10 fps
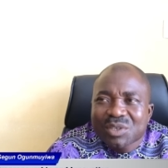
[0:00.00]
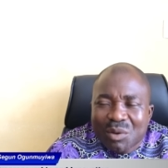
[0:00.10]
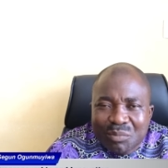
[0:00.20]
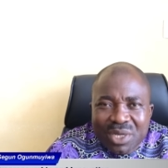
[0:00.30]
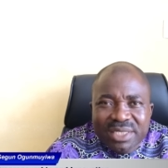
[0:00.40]

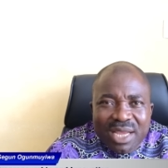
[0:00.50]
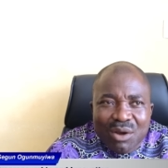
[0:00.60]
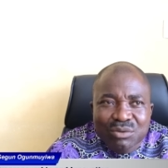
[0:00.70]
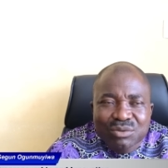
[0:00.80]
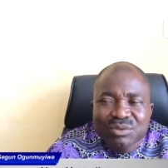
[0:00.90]
brings
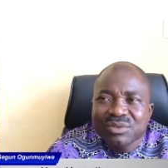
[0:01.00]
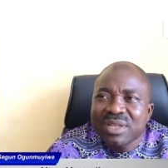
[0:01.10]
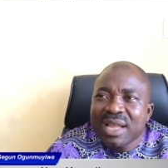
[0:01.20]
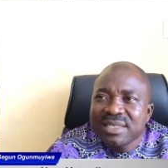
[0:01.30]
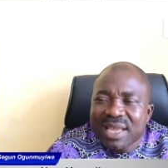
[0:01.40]
out,
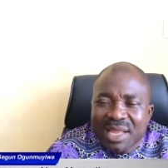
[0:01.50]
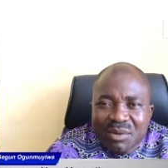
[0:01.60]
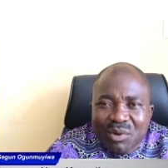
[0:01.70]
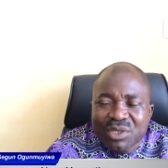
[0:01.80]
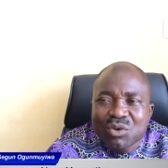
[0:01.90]
that
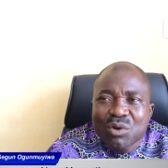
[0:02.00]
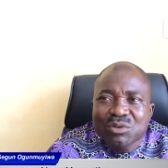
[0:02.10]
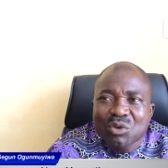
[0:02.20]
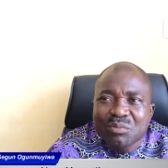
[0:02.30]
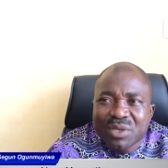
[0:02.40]
anybody who
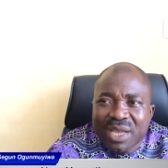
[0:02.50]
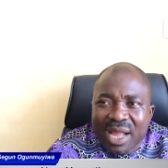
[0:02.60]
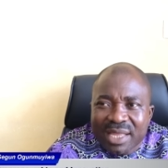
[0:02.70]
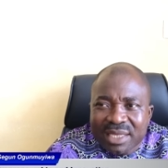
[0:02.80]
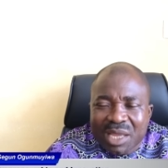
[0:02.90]
wants to be
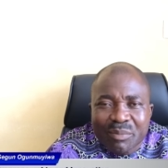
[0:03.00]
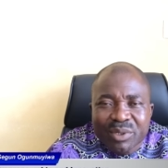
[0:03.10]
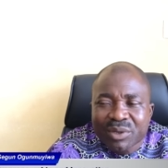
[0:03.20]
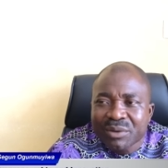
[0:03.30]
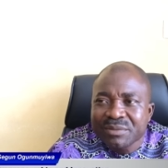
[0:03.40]
an
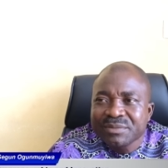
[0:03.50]
entrepreneur